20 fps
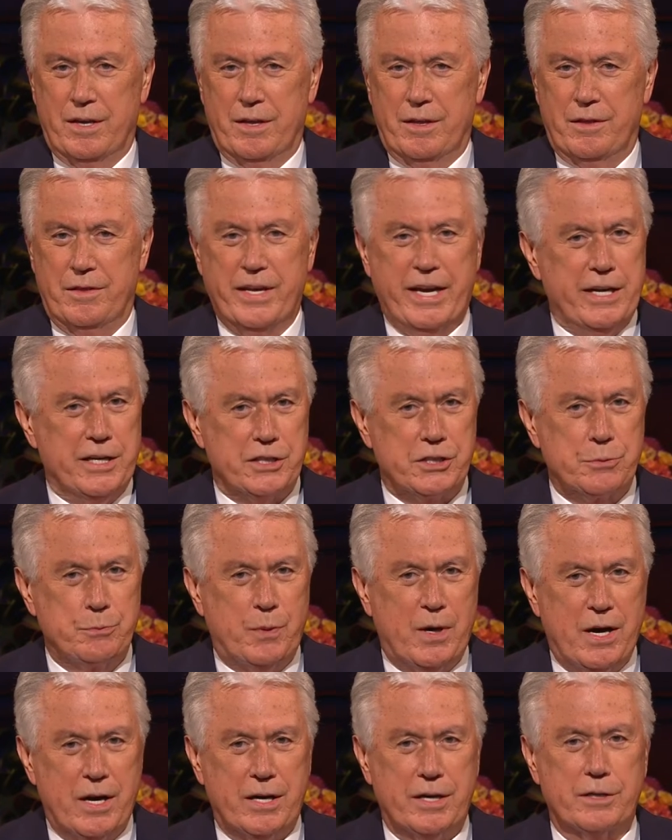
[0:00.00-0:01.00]
That is
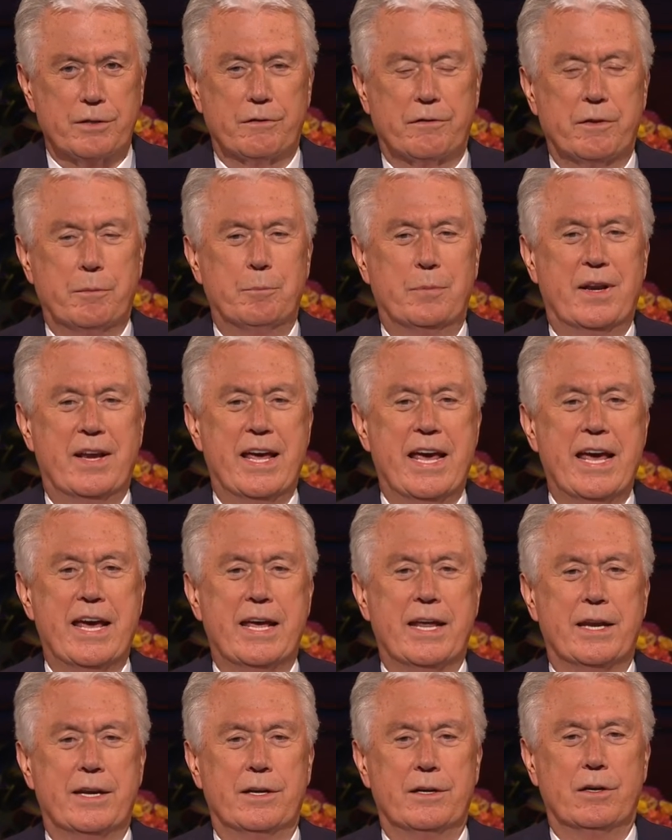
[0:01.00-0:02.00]
part of the
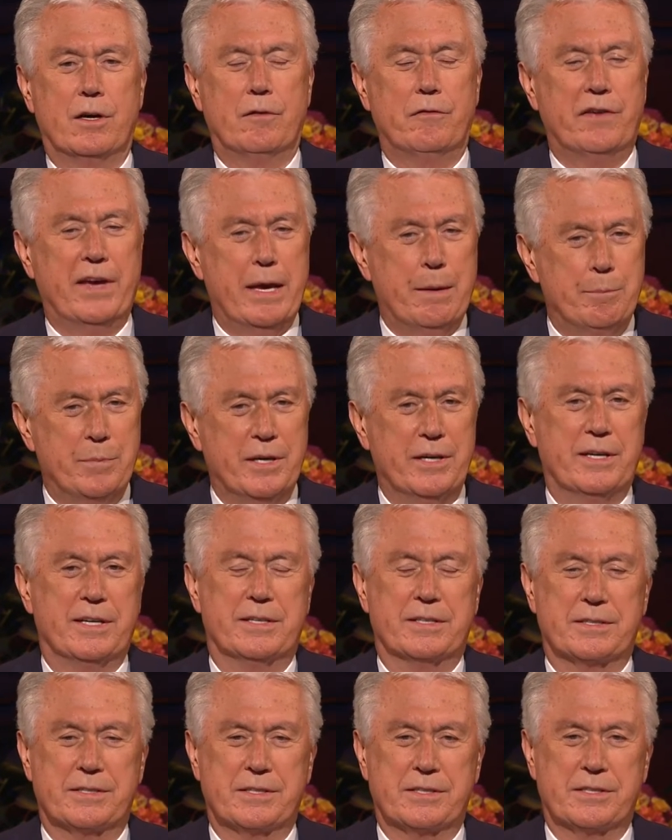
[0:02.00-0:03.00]
plan of
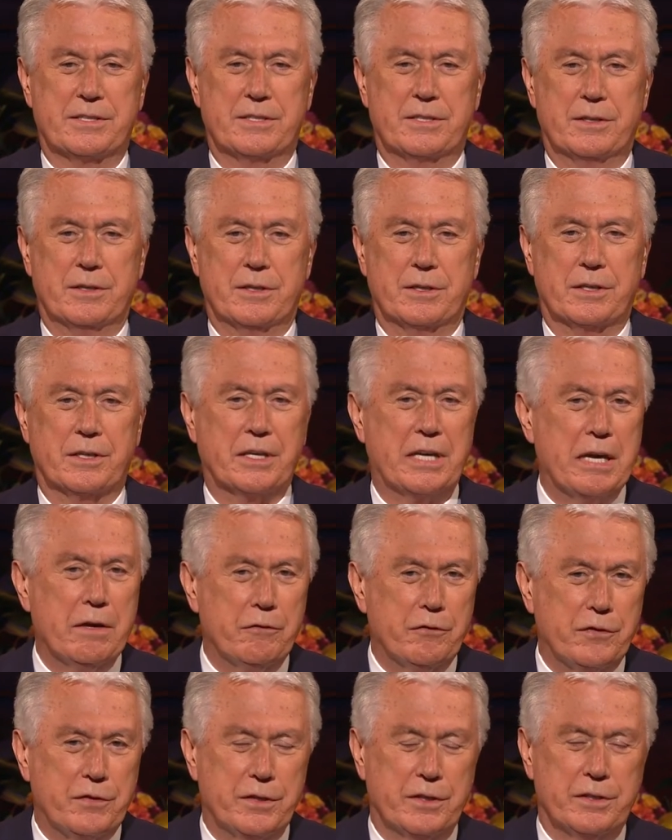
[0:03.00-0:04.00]
happiness
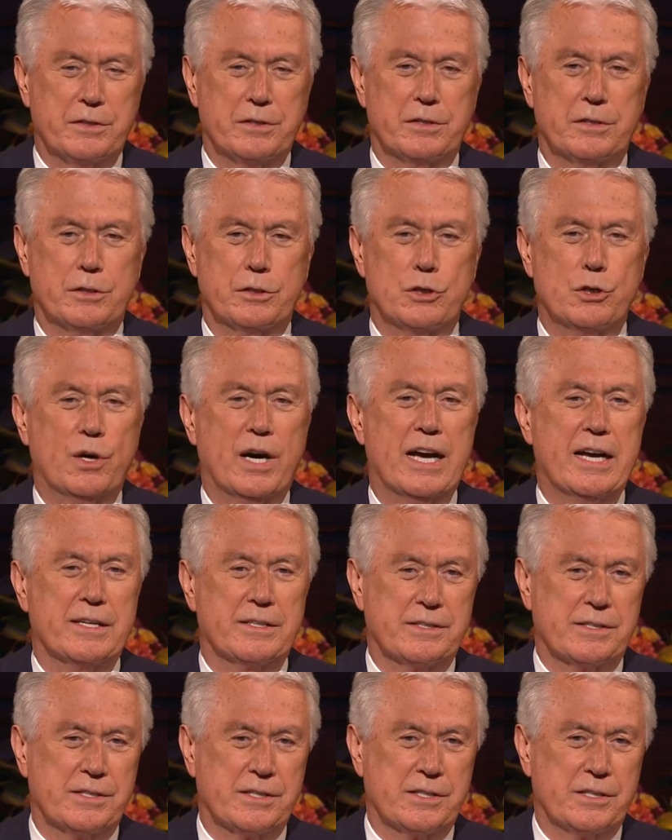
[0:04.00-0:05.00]
gifted to
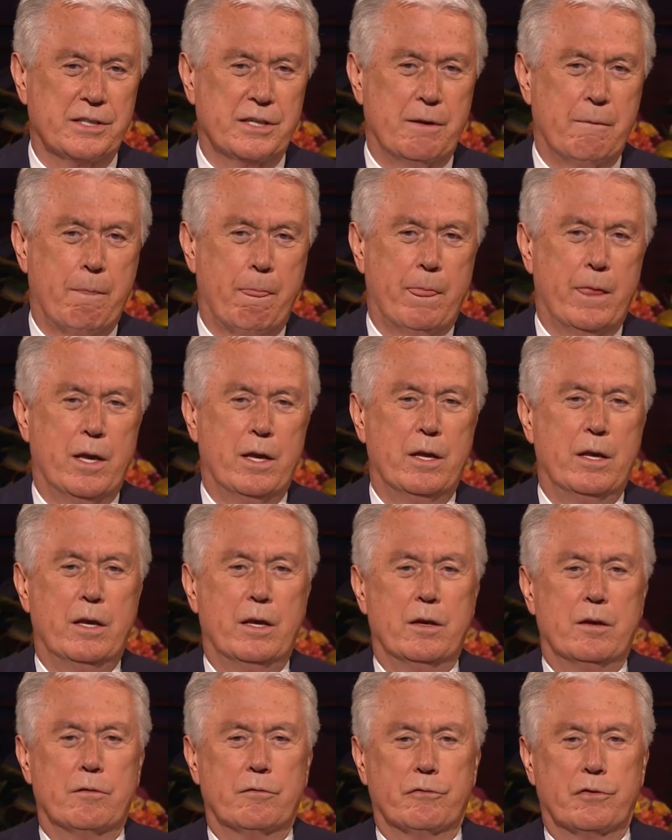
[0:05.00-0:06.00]
us
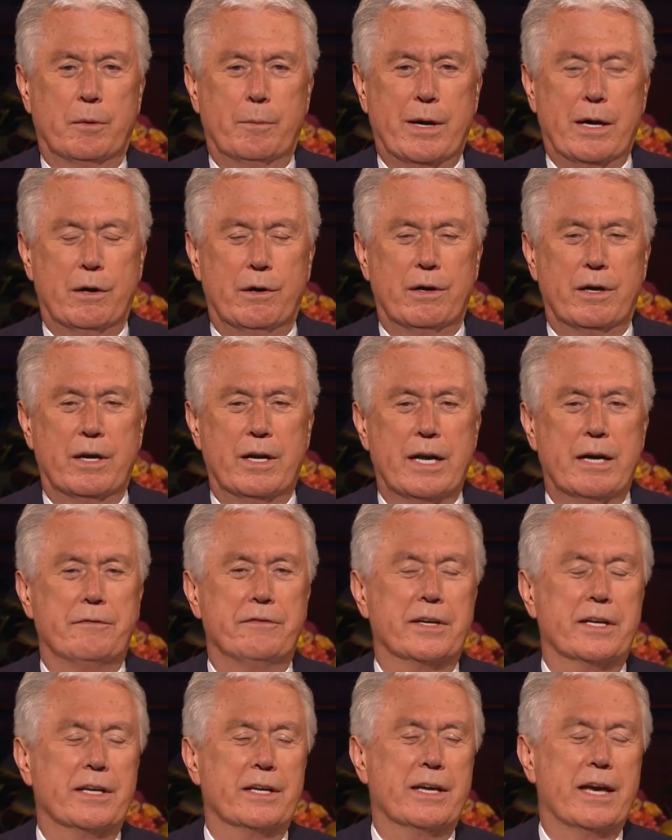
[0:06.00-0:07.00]
from our
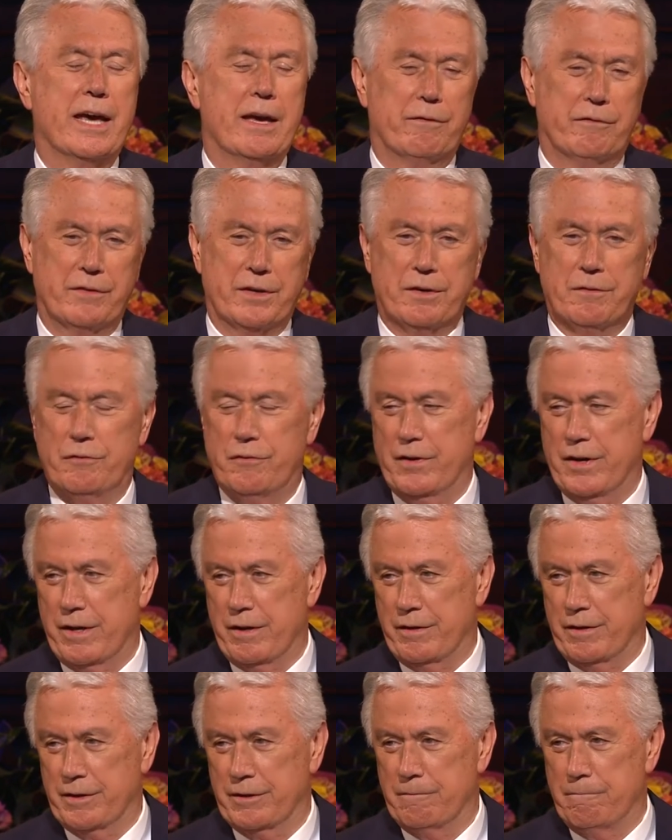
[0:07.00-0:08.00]
loving Heavenly
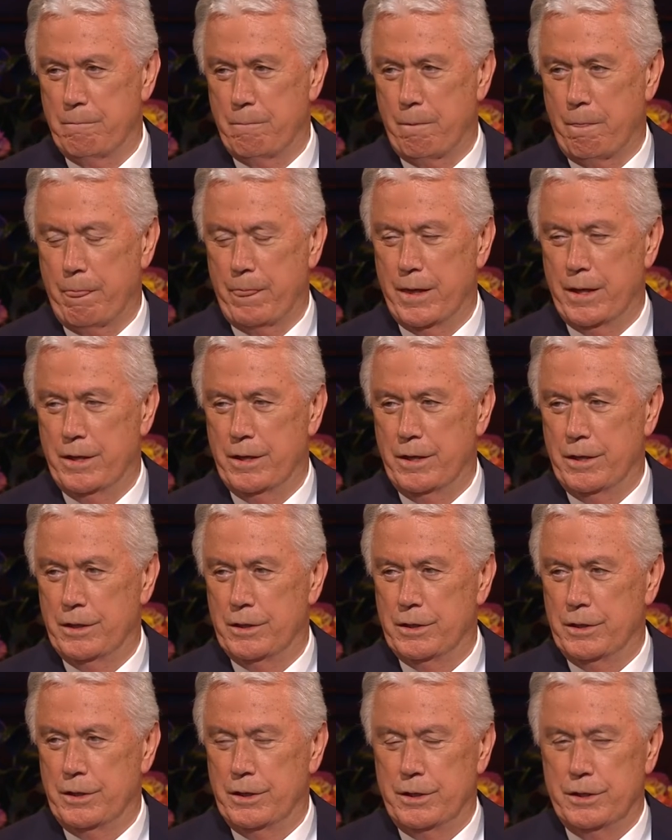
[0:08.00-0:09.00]
Father.
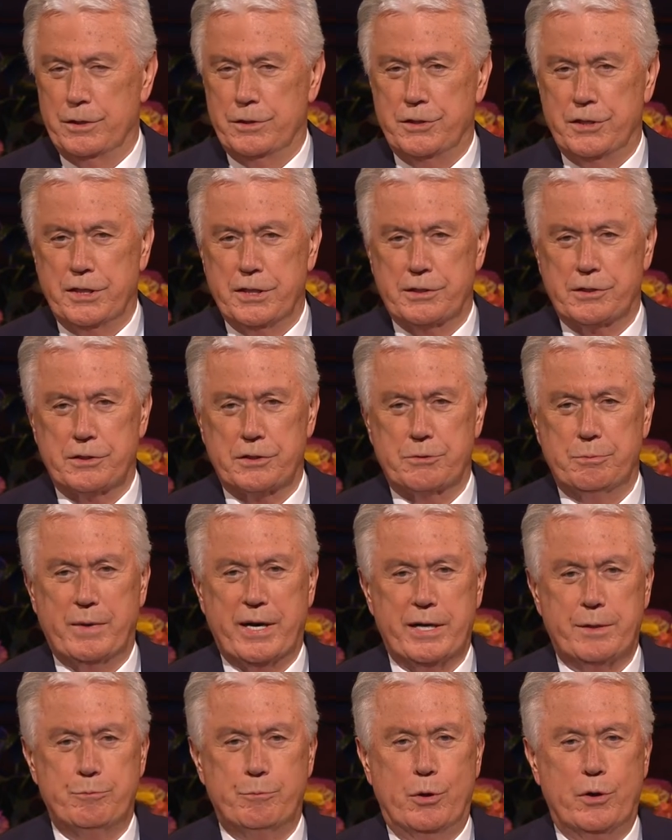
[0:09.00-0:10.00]
Jesus
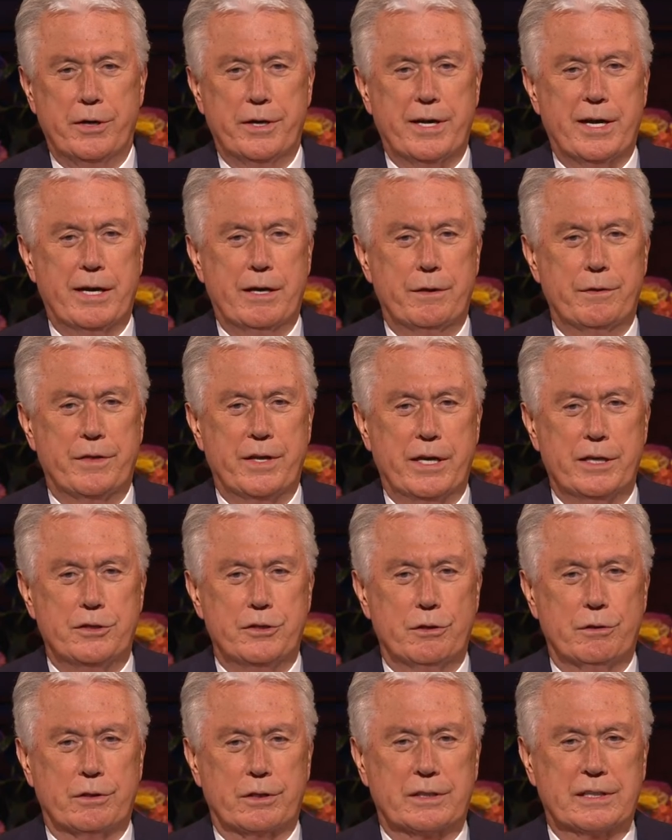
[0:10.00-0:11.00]
might point out that
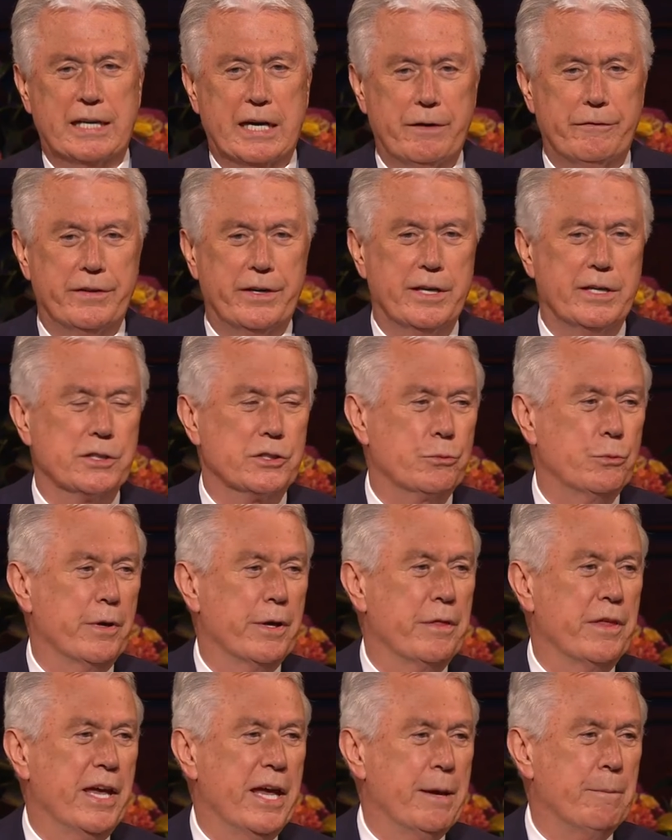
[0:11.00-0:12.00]
your covenants
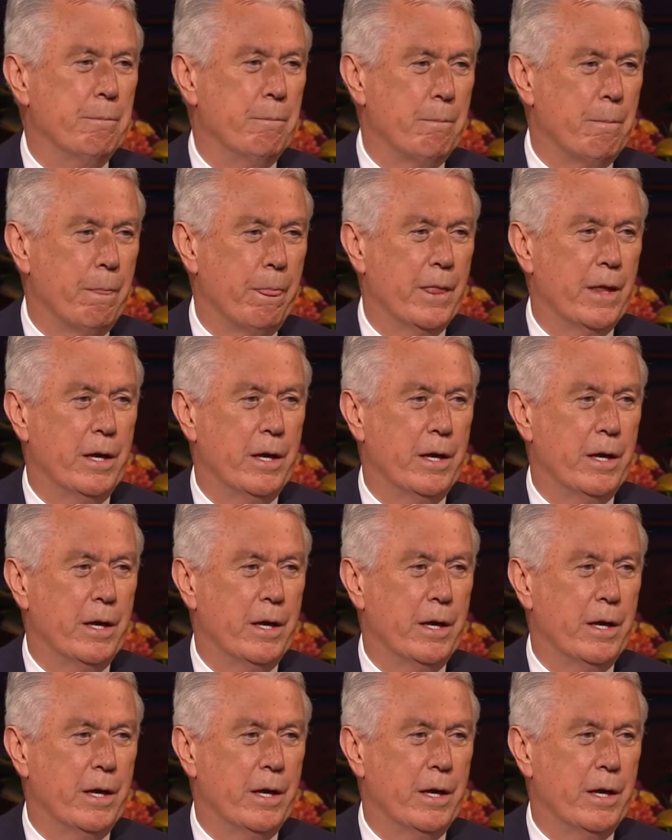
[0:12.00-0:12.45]
with him,